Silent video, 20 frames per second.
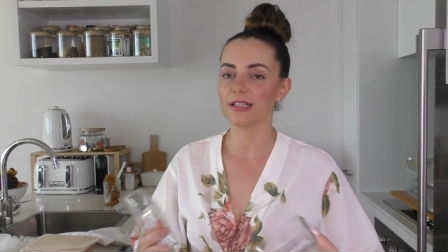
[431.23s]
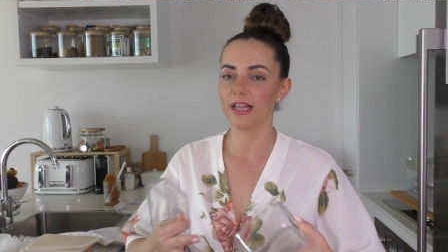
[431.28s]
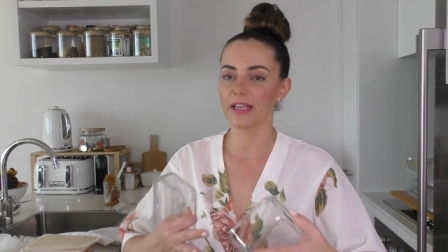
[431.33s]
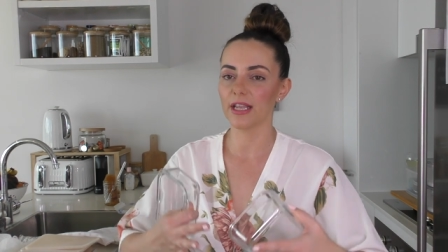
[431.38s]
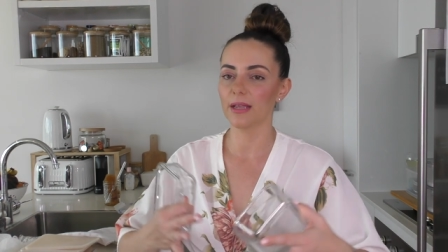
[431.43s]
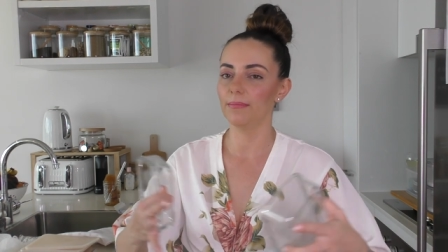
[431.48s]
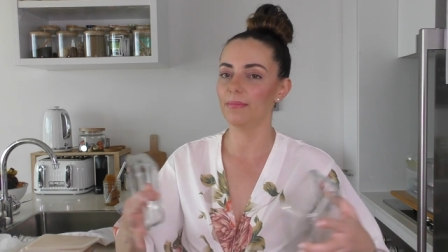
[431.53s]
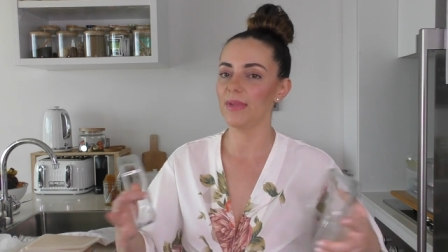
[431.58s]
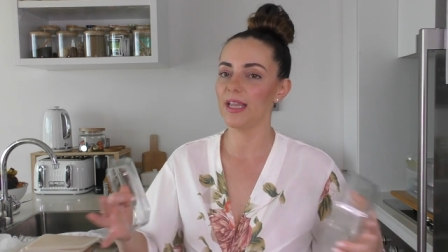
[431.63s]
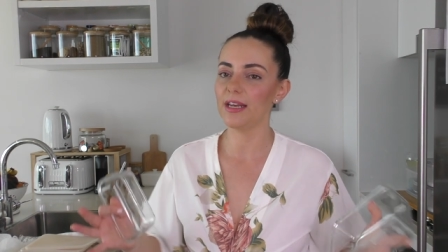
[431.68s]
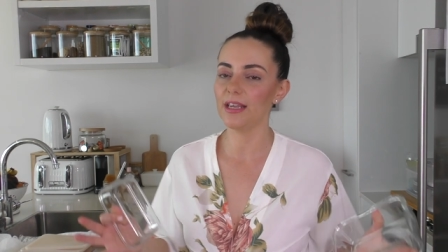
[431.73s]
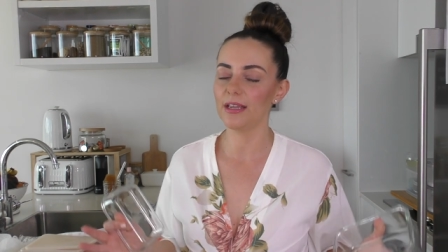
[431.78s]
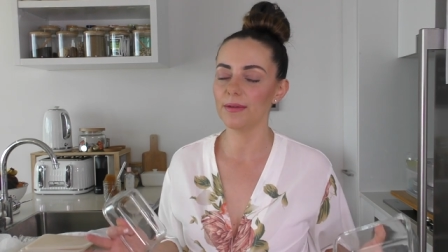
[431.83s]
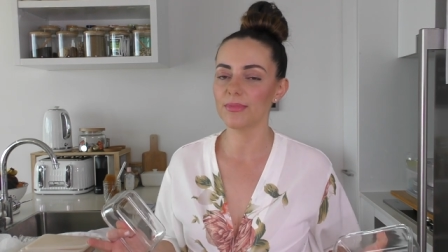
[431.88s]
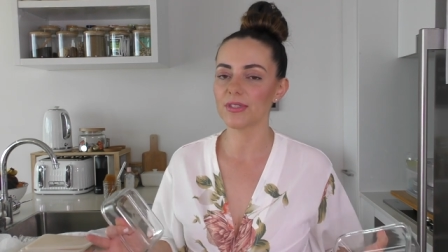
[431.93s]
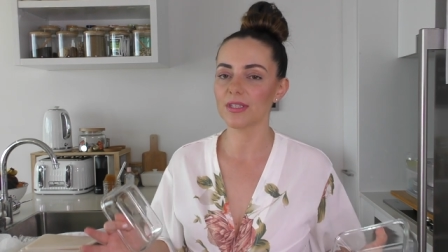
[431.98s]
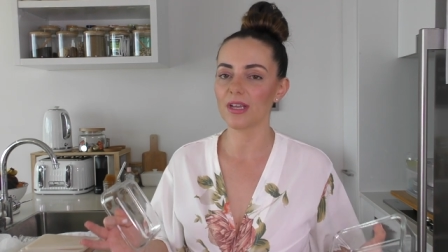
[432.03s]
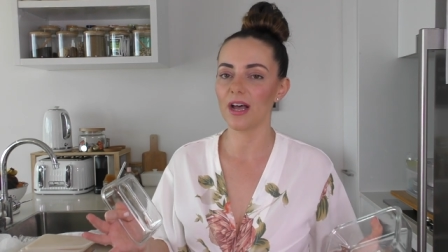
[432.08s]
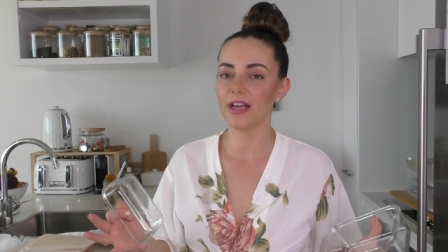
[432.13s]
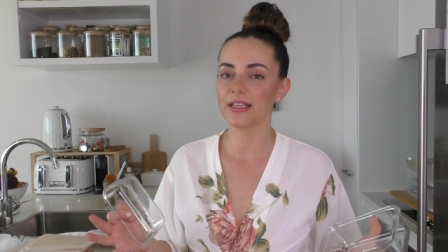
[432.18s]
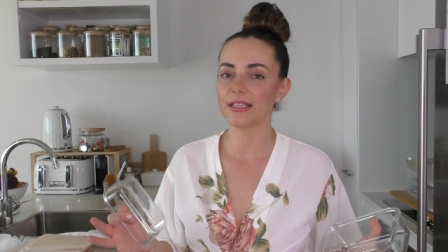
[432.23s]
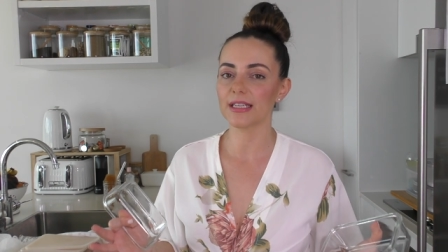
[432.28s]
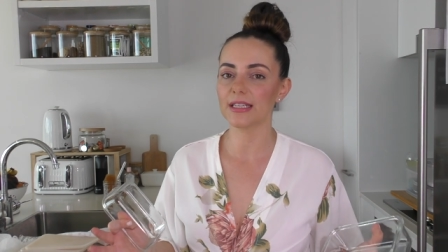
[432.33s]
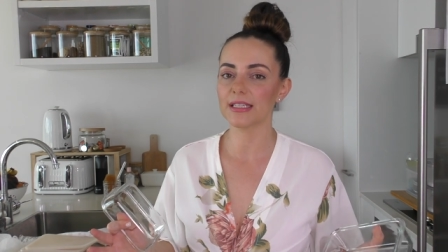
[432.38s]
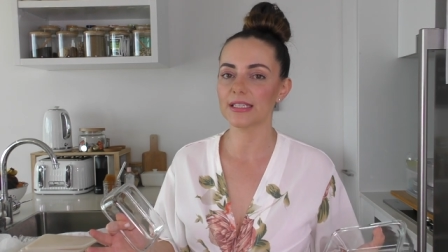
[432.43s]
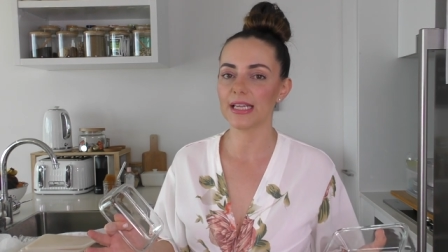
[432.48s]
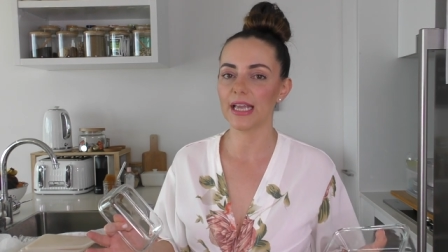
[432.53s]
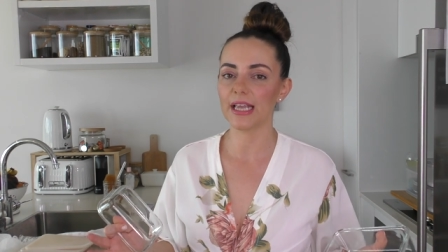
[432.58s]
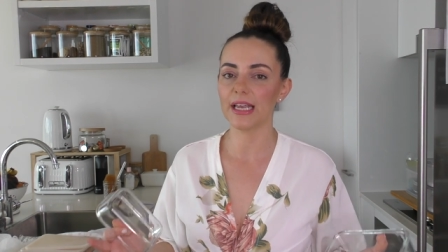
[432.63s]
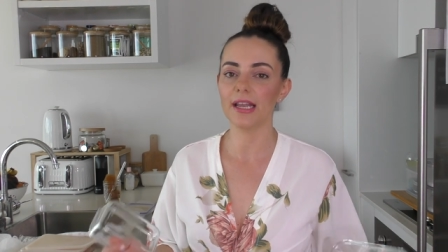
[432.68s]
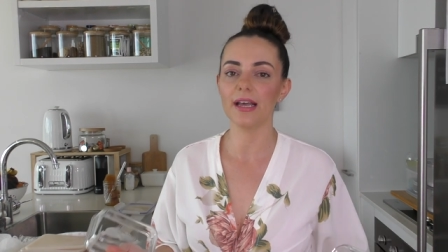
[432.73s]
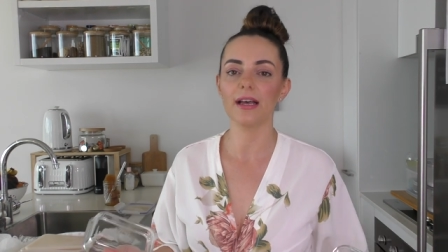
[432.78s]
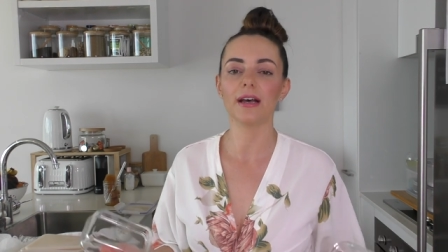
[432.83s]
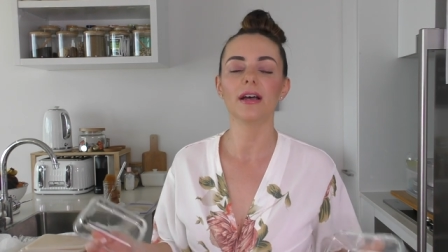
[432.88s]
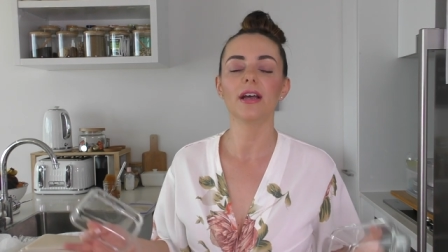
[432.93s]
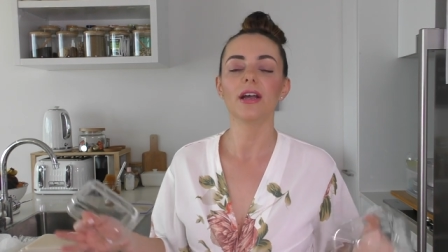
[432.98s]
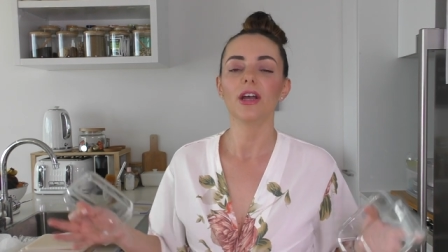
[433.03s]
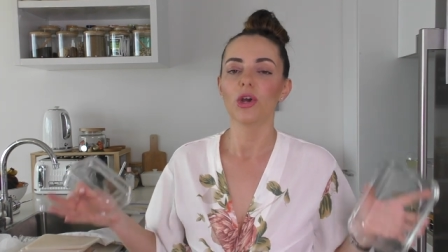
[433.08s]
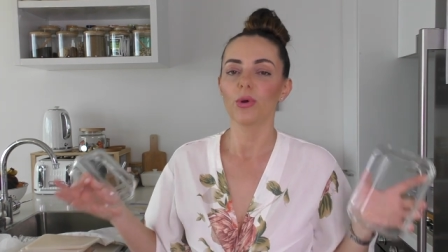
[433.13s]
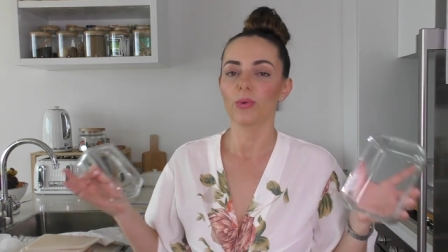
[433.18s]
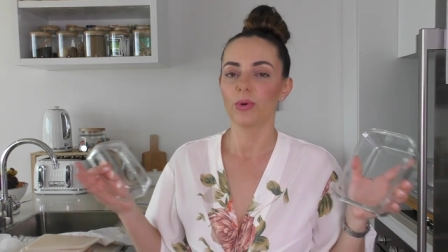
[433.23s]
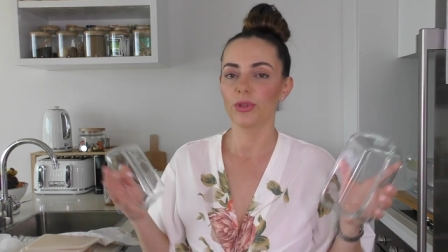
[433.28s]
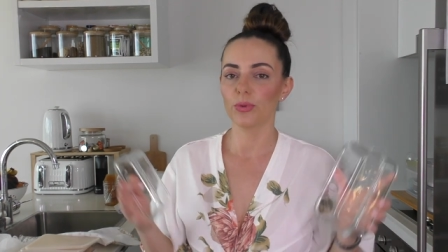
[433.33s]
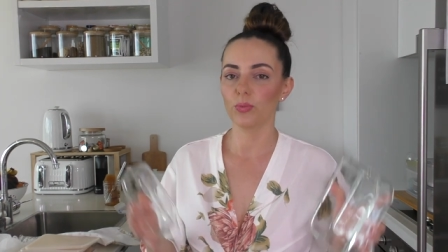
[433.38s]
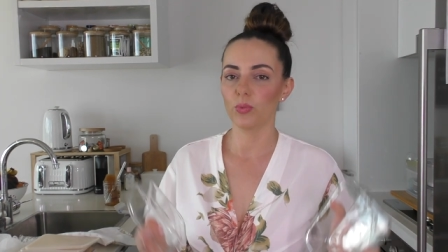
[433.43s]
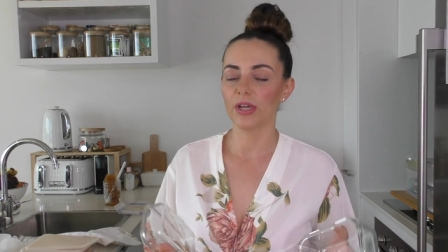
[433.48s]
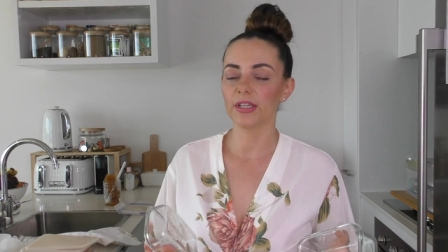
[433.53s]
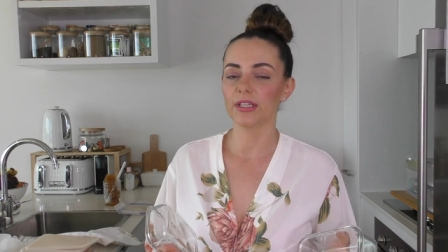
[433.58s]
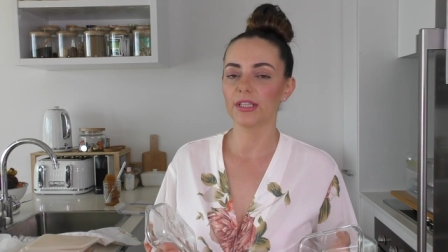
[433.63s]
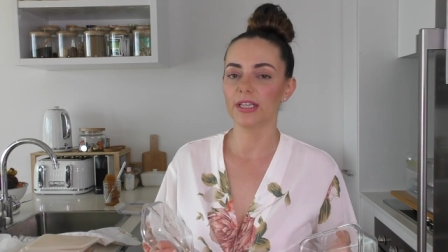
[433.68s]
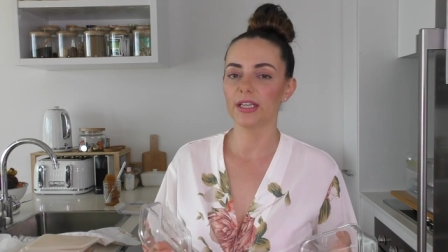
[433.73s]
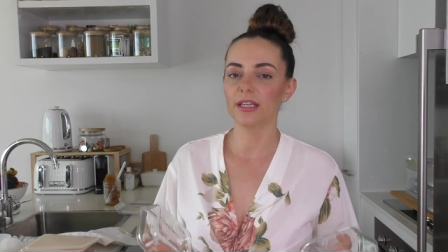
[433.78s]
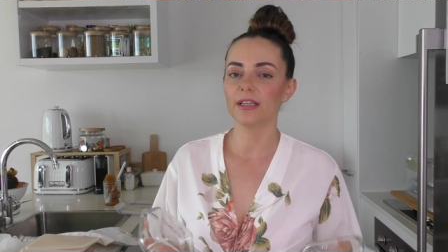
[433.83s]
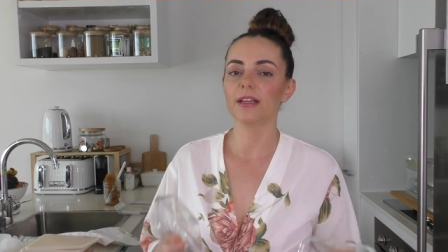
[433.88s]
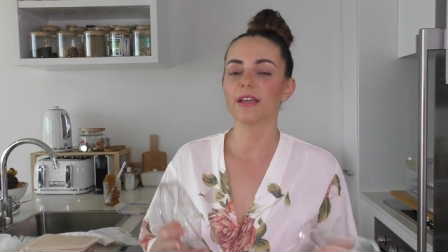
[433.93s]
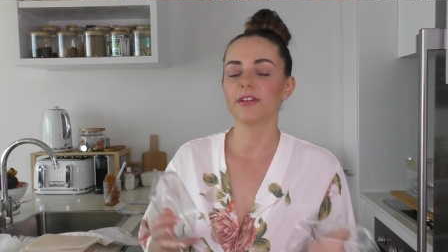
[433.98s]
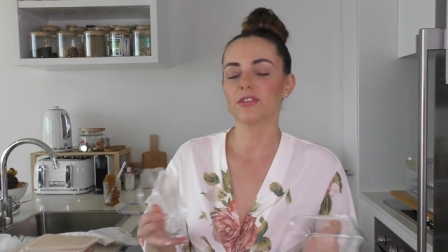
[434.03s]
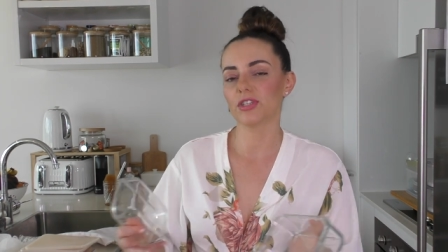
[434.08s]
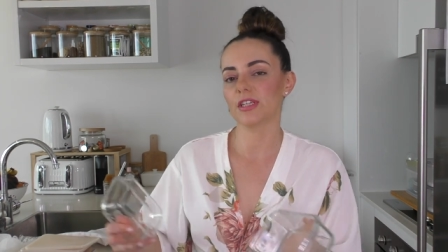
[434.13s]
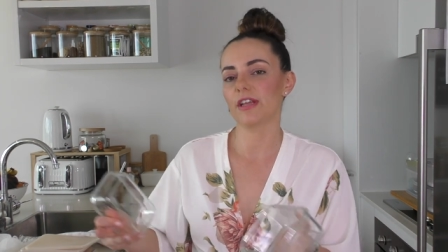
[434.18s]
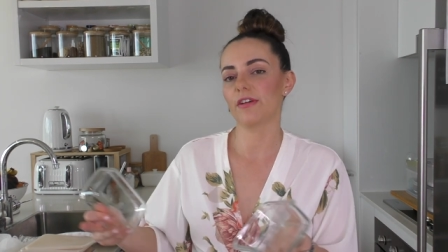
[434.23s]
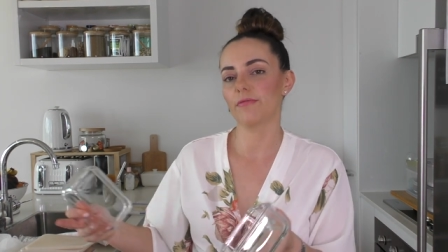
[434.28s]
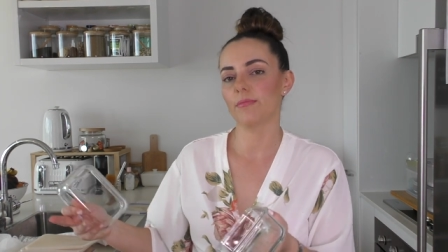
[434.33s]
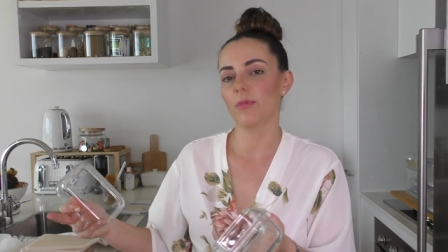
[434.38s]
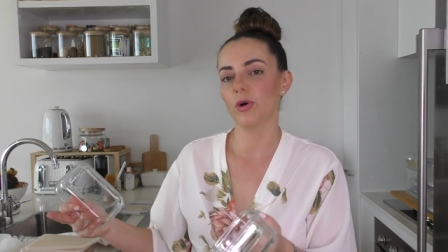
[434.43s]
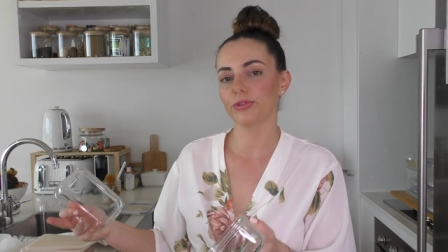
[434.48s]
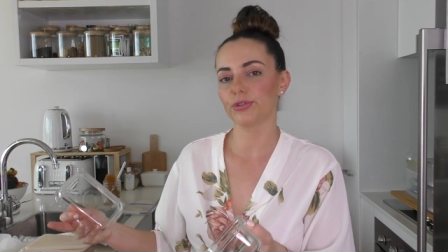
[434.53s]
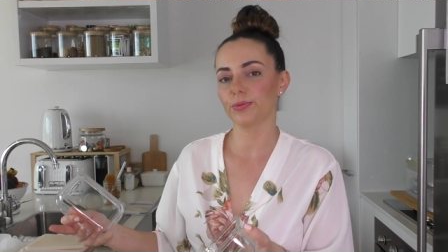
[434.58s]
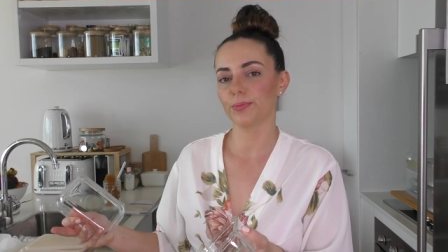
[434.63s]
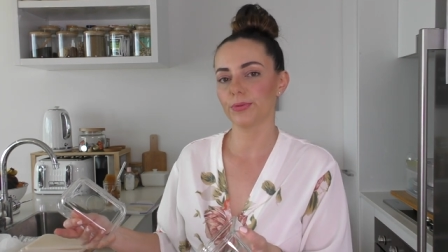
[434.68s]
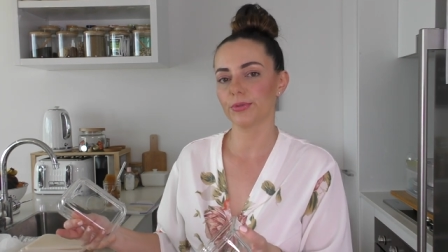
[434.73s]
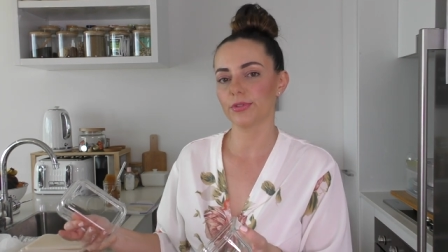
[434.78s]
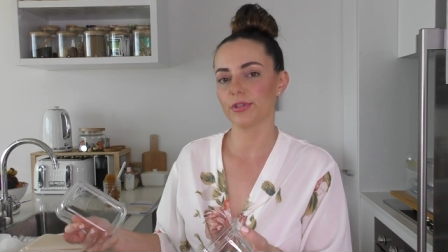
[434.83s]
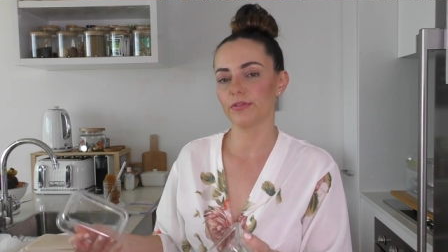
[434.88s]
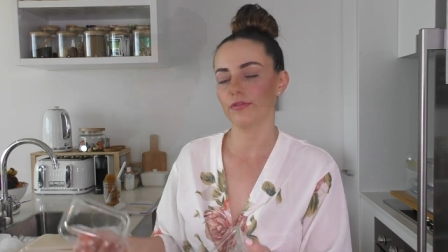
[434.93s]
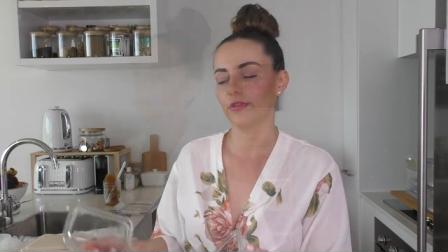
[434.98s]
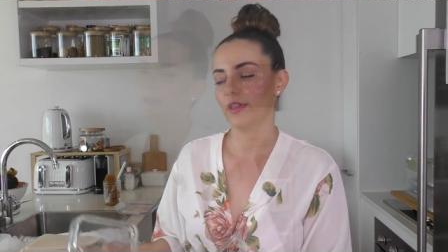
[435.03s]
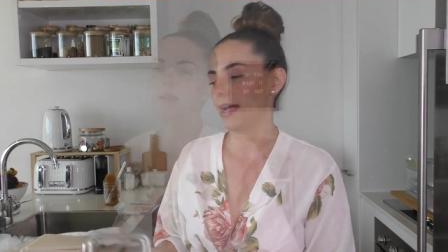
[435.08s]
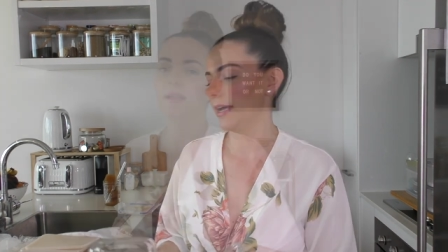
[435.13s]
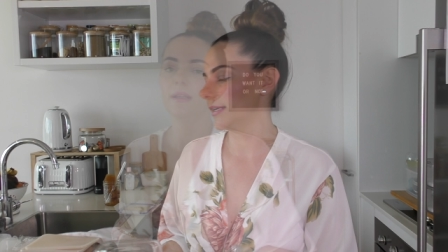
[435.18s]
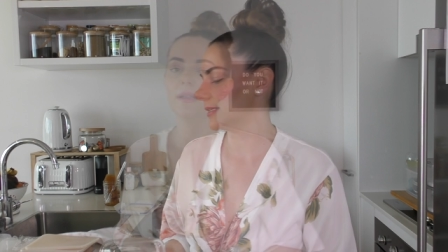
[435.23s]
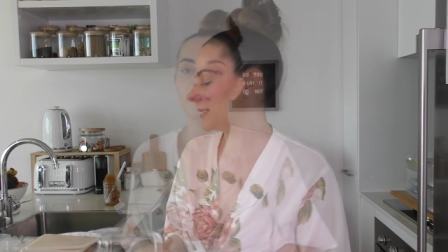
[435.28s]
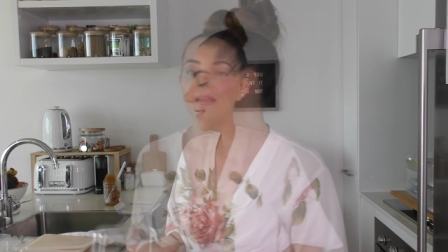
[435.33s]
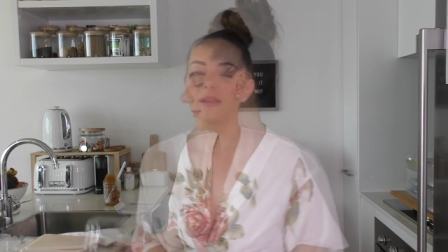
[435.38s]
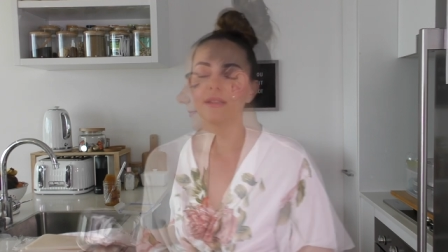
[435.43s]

like a medium size container with one lid and just have multiples of that.